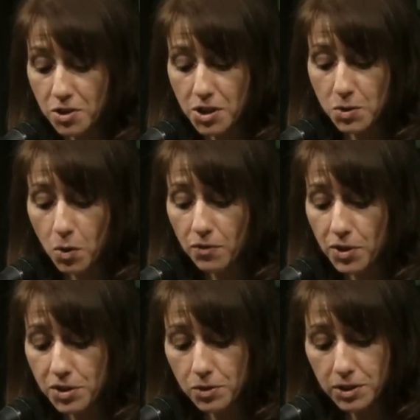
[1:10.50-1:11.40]
such as
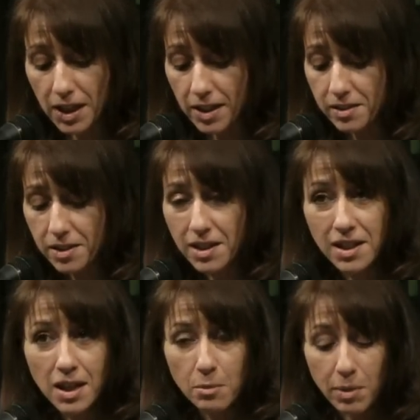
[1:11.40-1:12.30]
Wafa Sultan,
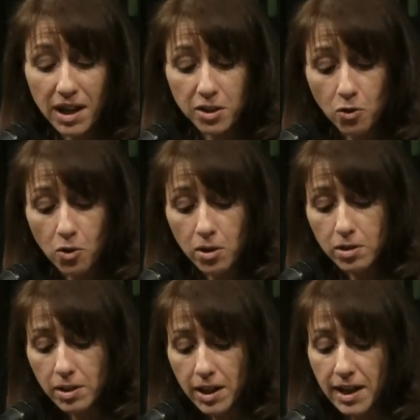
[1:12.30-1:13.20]
Bat
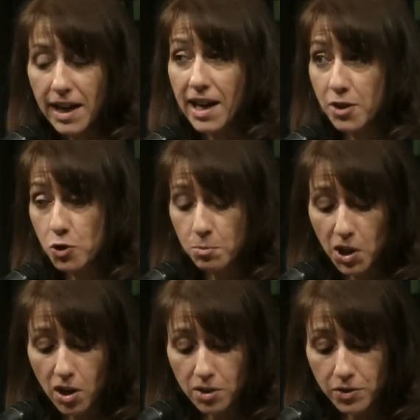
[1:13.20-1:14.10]
Yor, Andrew
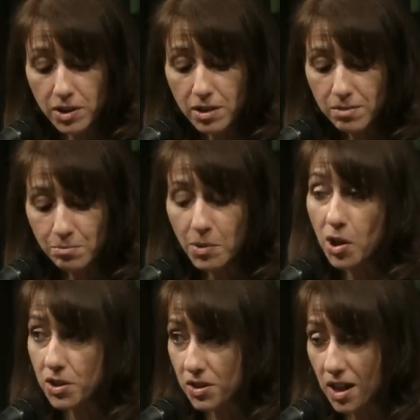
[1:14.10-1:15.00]
McCarthy,
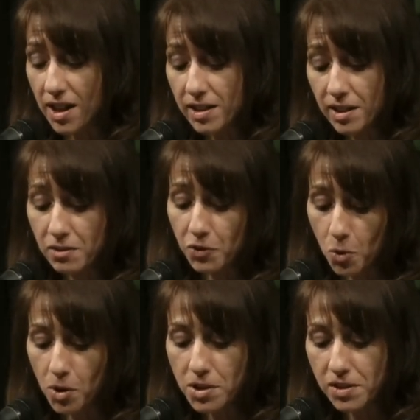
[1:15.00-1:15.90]
Mark Steyn, and of
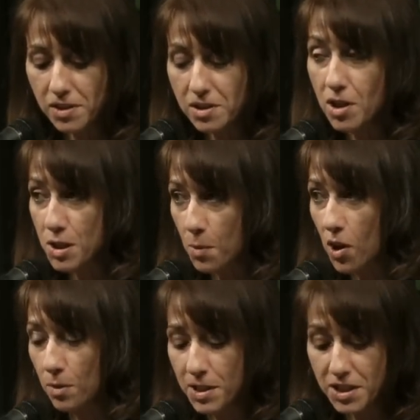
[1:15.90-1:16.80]
course the Dutch
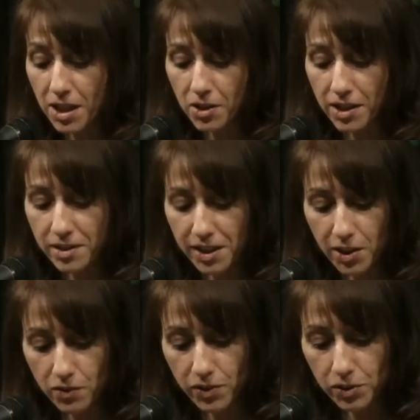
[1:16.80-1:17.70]
parliamentarian
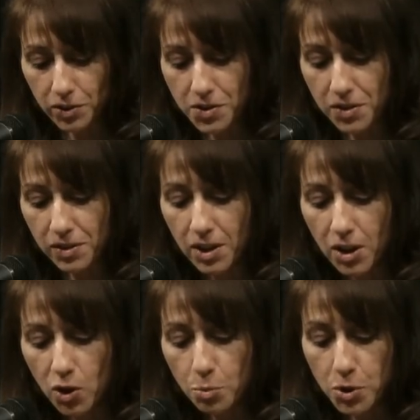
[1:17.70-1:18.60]
Geert Wilders,
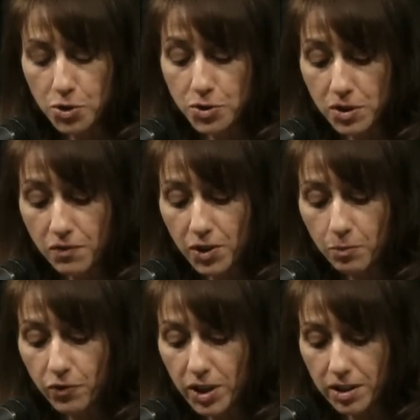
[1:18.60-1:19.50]
who produced the
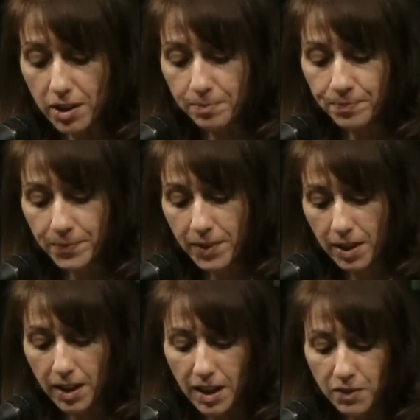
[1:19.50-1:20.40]
film Fitna.
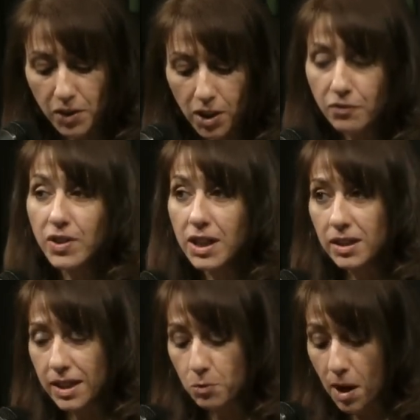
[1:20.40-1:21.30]
And very
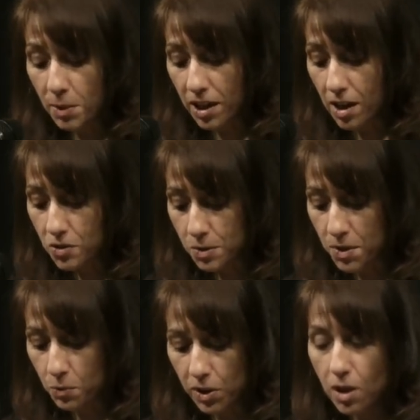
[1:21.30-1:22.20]
fittingly, Rabbi
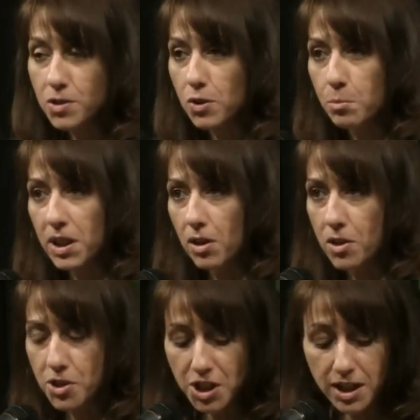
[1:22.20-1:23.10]
Hausman will also be
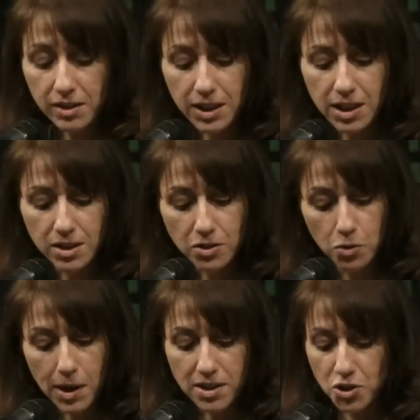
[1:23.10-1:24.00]
launching the
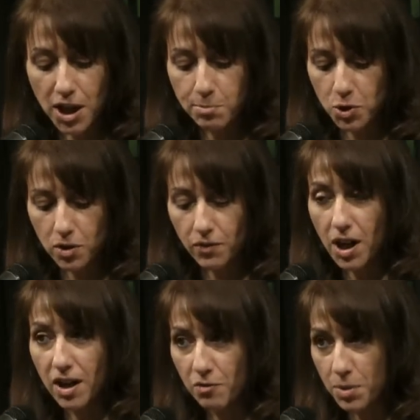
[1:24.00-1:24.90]
US chapter of
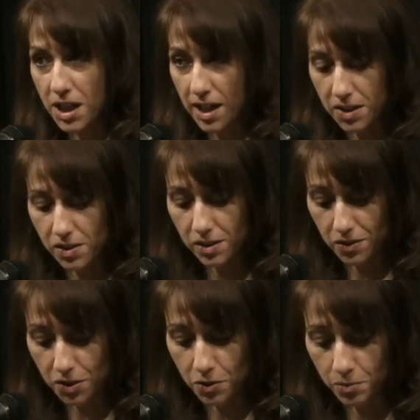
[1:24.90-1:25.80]
IFPS
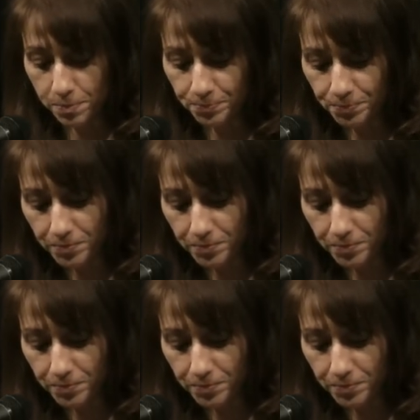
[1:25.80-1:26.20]
soon.